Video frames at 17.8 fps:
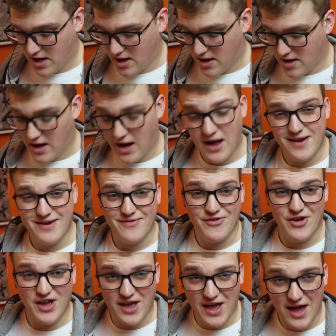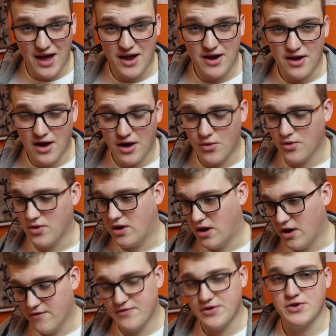uh, and if I can, I
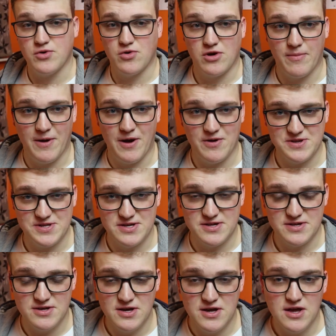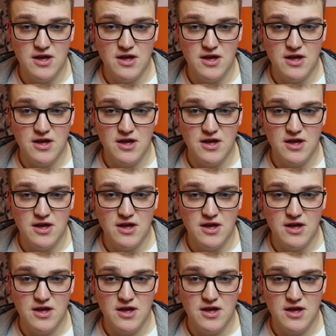would love to talk about it.